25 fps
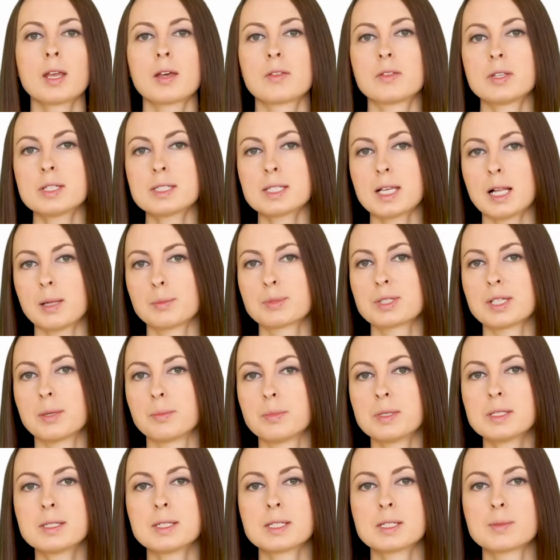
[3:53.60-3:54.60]
This helps a
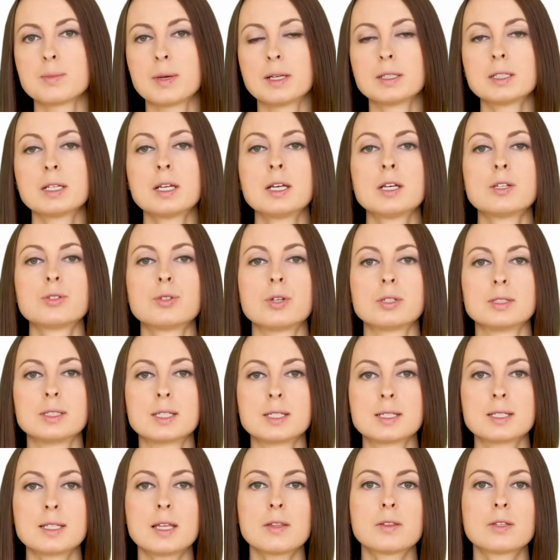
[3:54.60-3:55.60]
businessman to
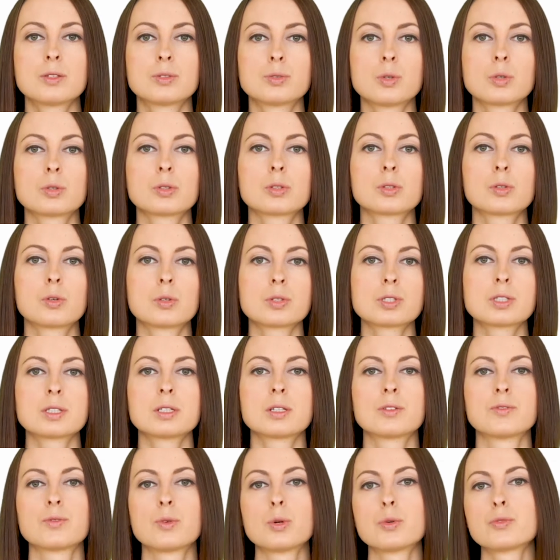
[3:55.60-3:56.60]
understand the total cost
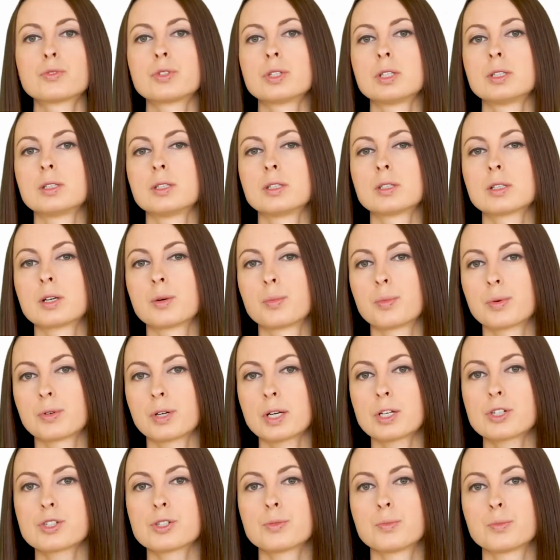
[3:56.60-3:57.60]
involved in the
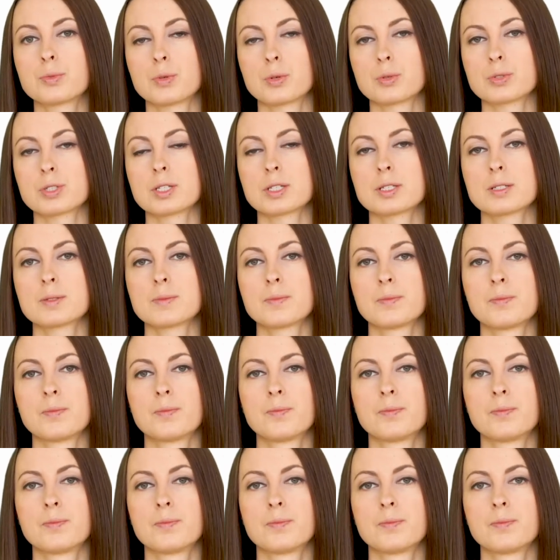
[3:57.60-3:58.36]
incorporation process.